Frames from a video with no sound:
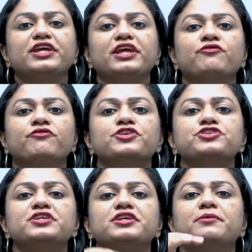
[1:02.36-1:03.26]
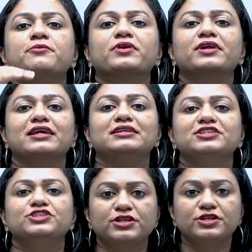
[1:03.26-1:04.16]
in which the
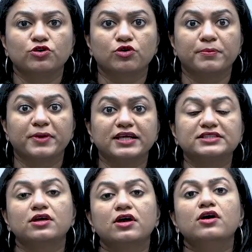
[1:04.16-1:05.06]
democratization took place,